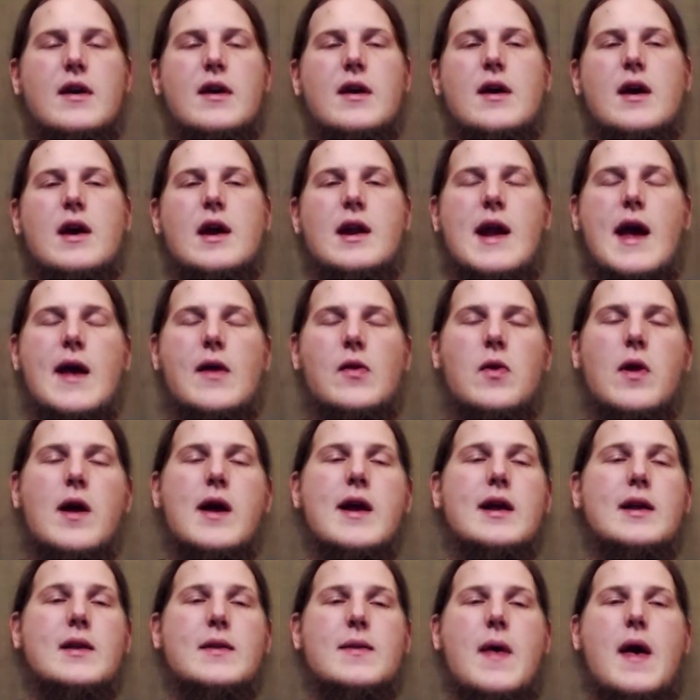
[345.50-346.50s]
and I
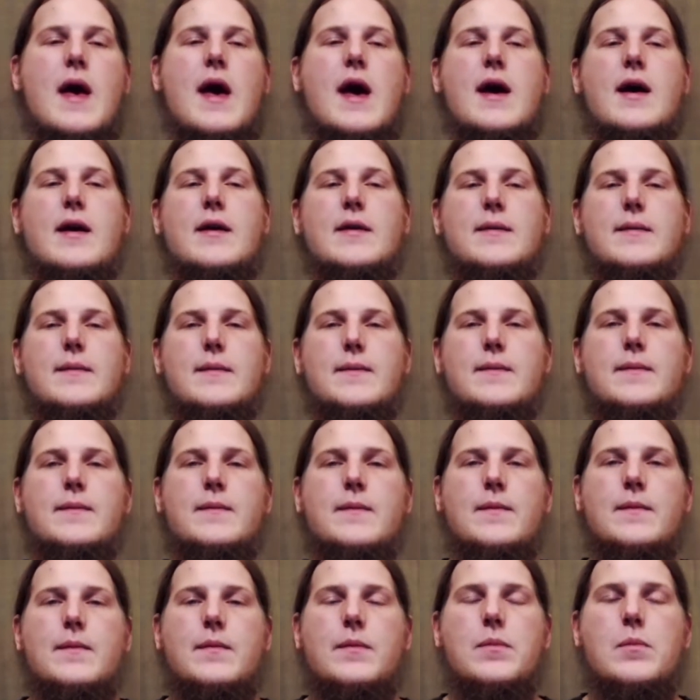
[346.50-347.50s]
like that.
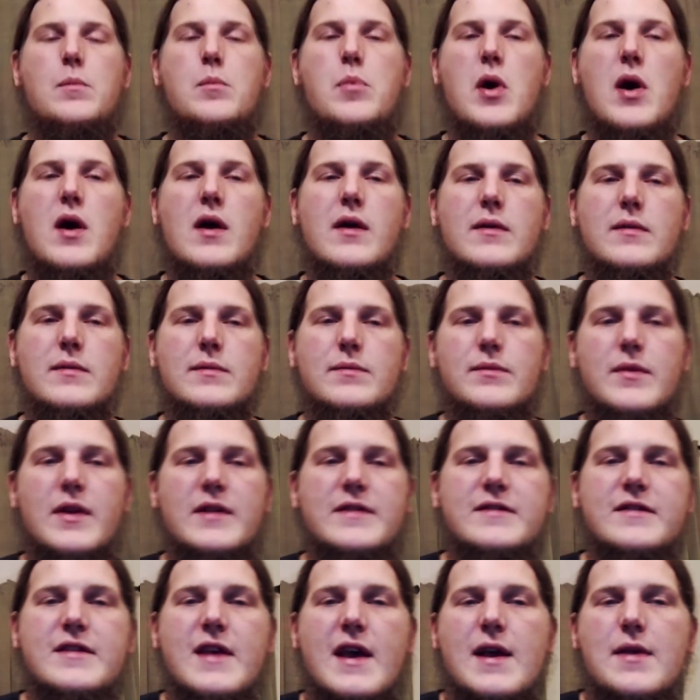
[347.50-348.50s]
But
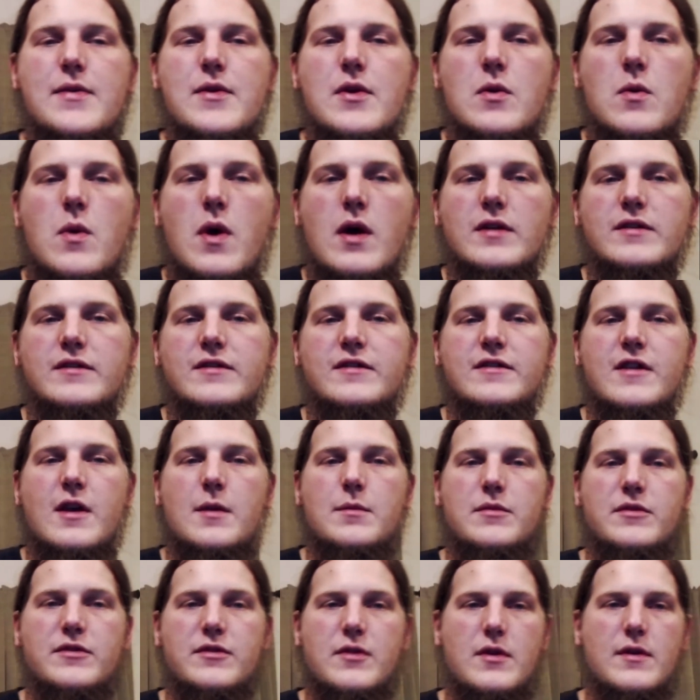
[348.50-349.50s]
let's say there was
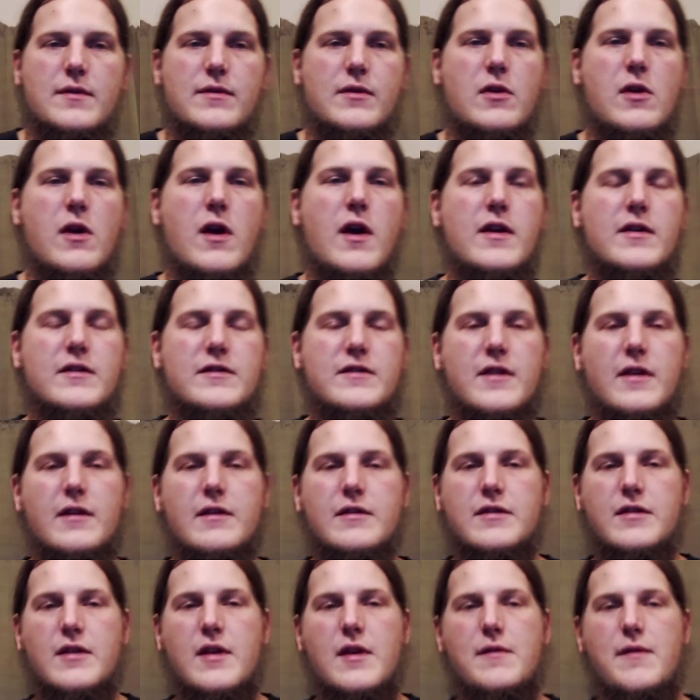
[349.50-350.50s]
some sort of
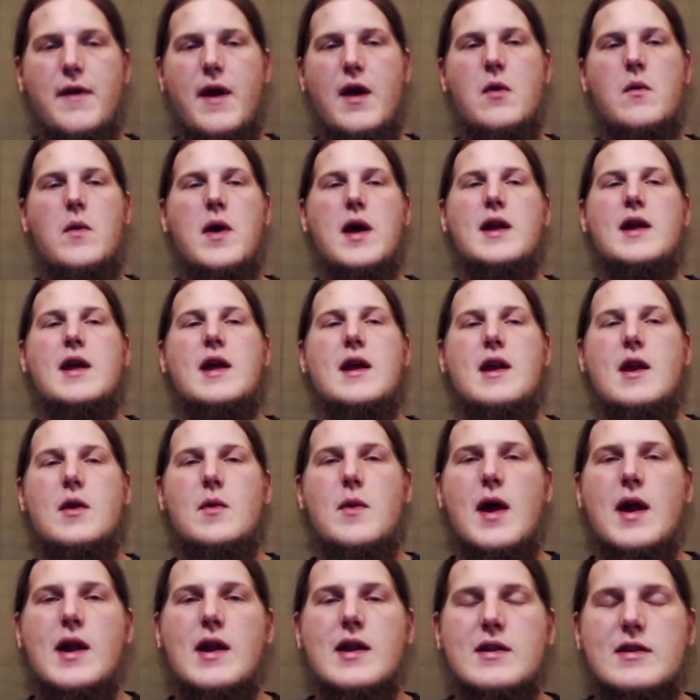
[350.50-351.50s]
crisis. If I went in and
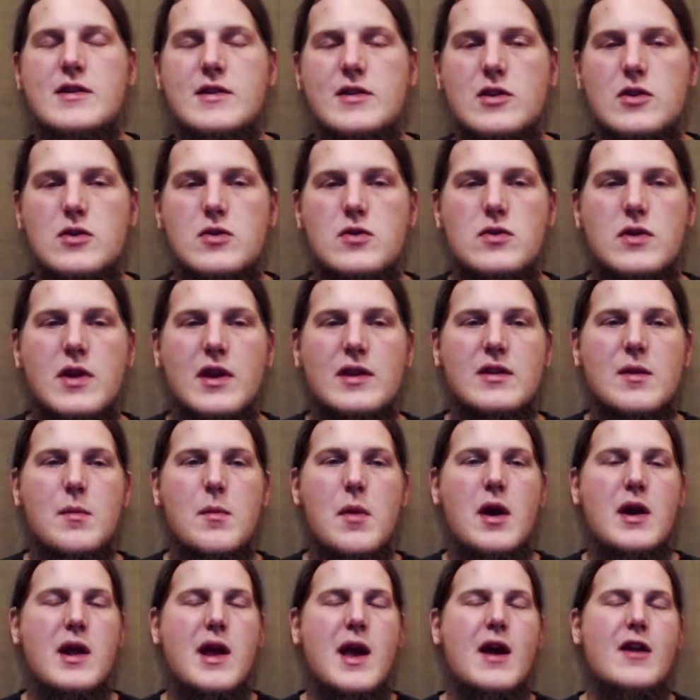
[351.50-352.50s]
wanted to get the
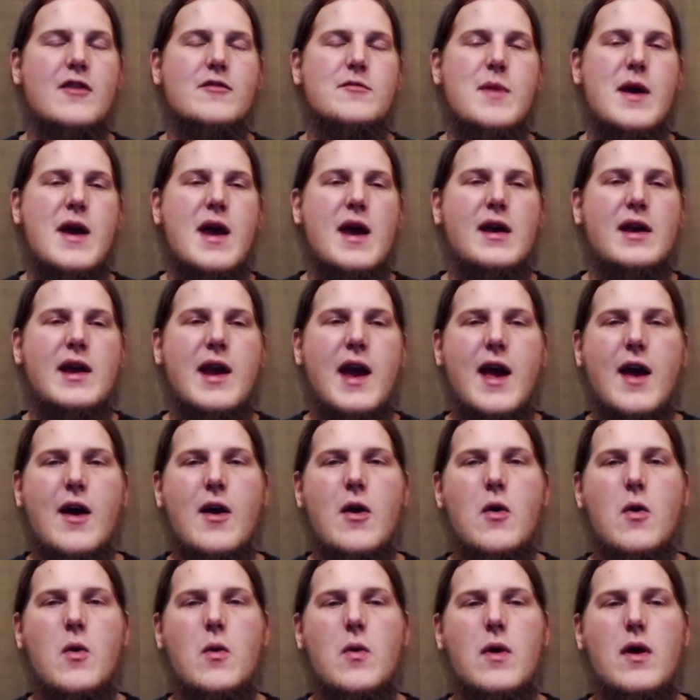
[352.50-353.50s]
money out of my
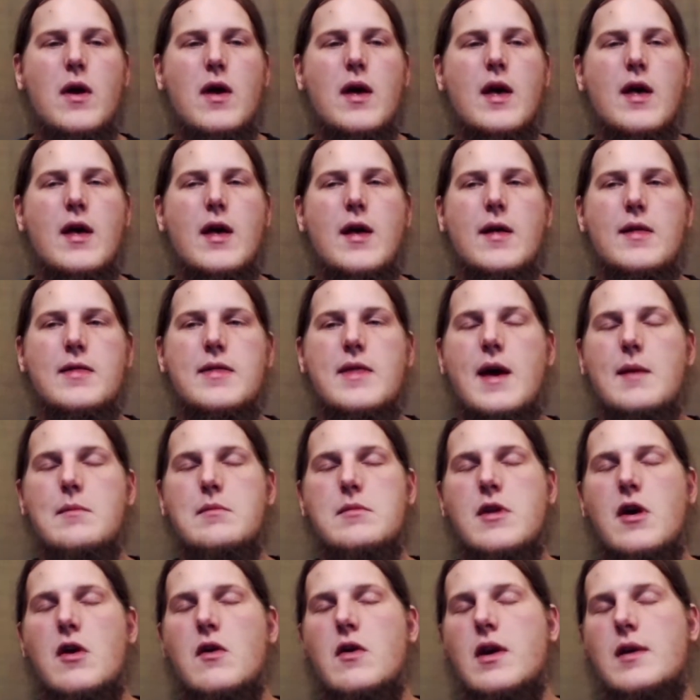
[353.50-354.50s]
account, them
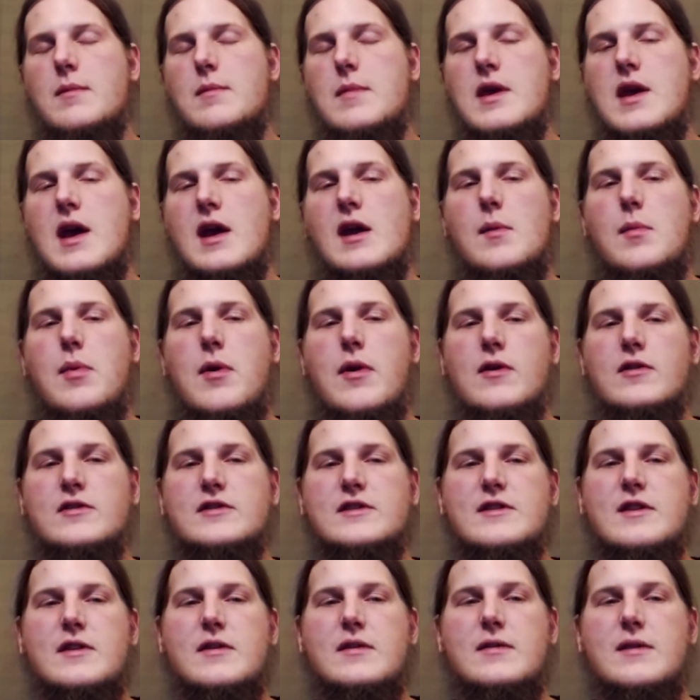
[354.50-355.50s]
knowing me on a
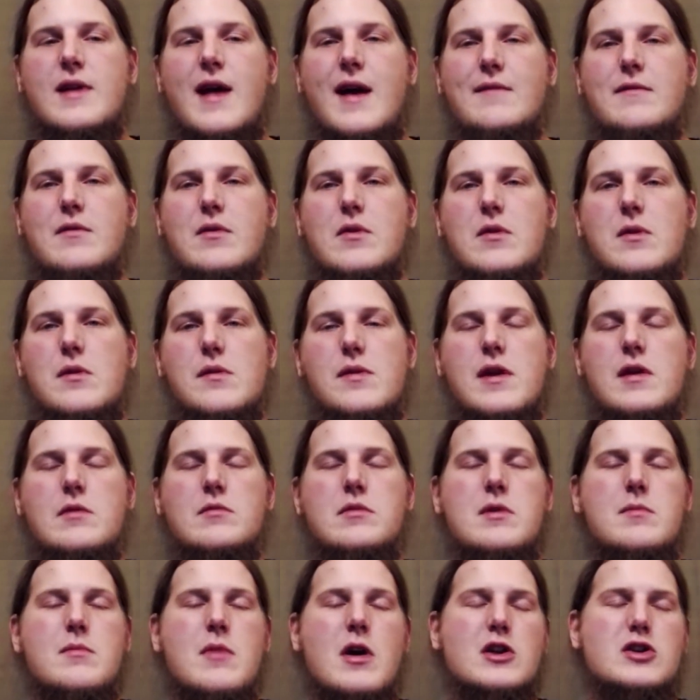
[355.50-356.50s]
personal level, they'd
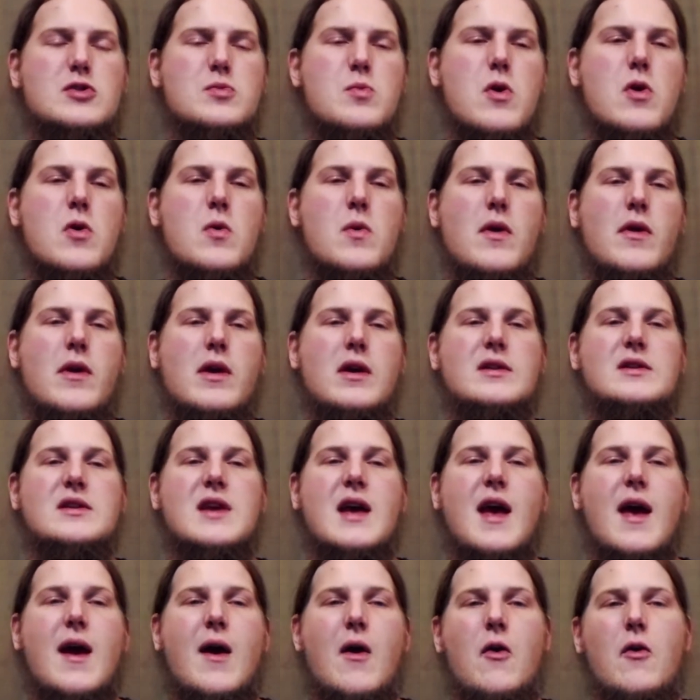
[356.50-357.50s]
be much more willing to
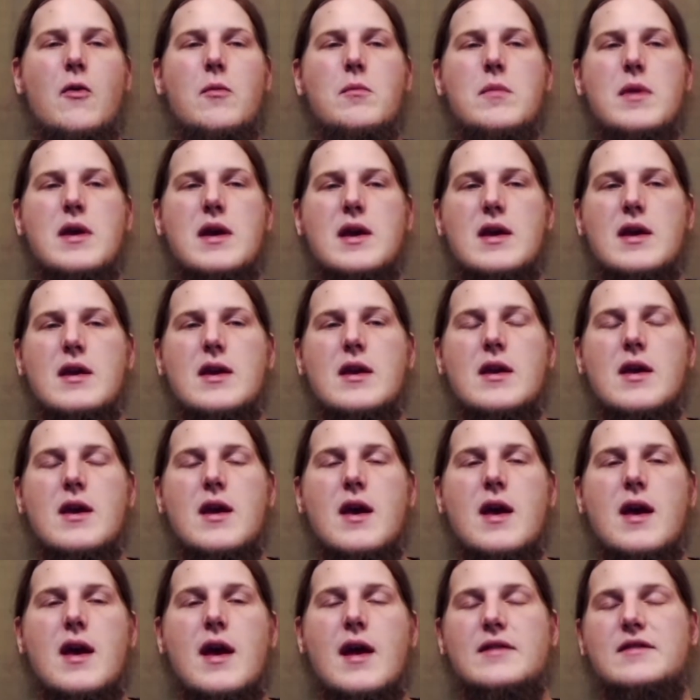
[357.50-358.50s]
help me
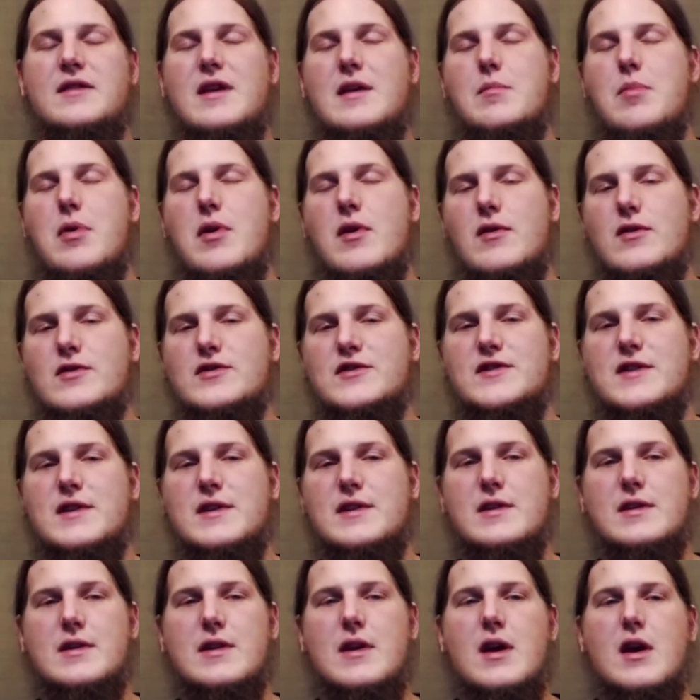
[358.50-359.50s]
as a
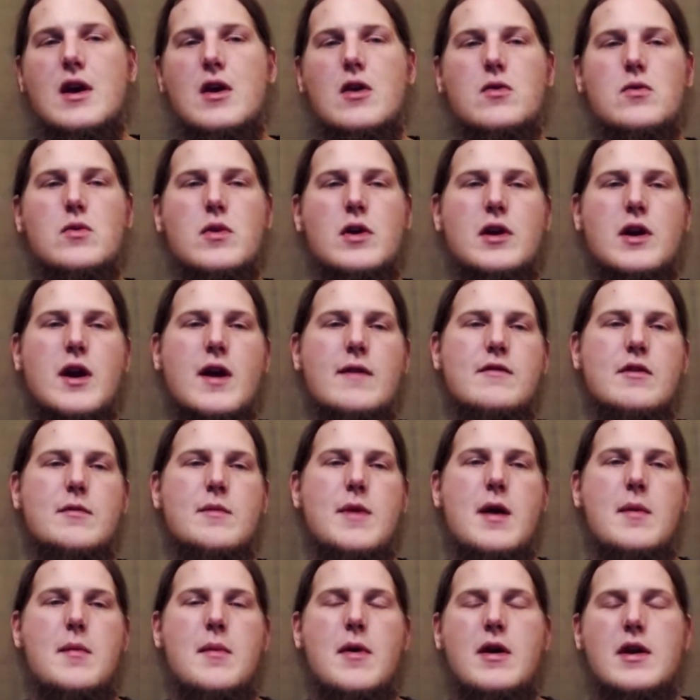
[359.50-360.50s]
person recover
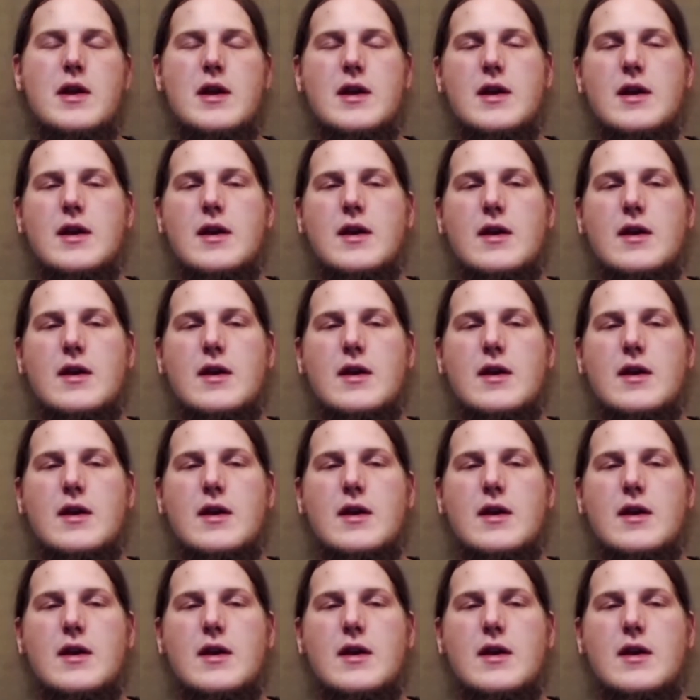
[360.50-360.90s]
my money.